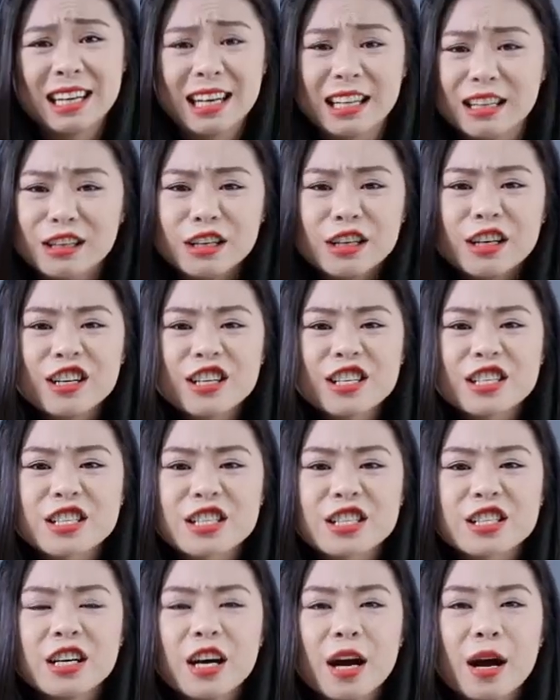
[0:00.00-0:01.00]
colors,
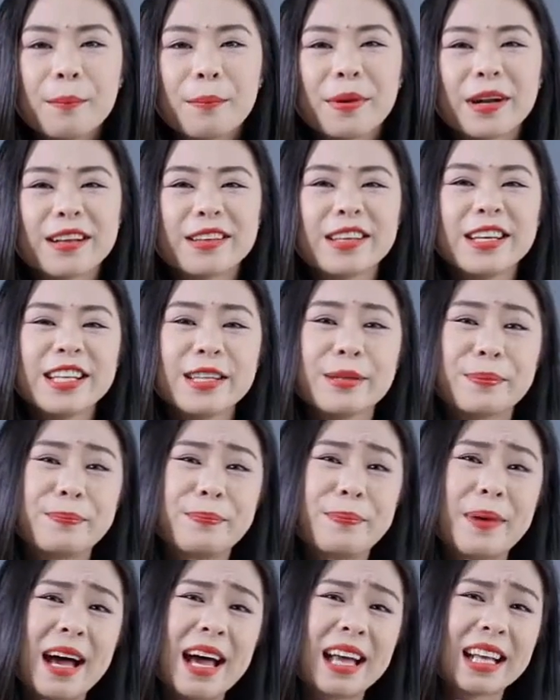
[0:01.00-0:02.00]
but I think the
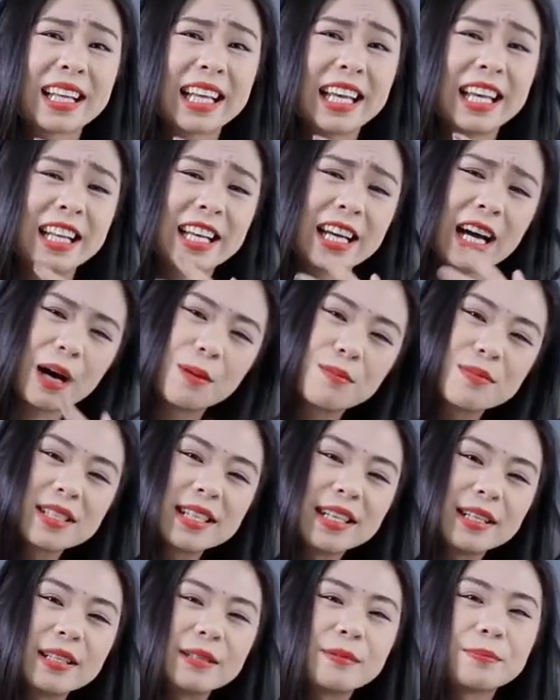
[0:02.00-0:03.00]
bag, it comes
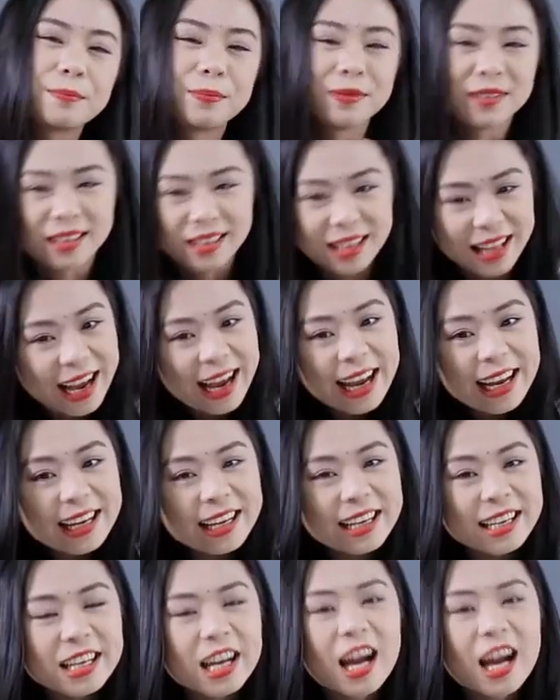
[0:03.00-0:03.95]
in black,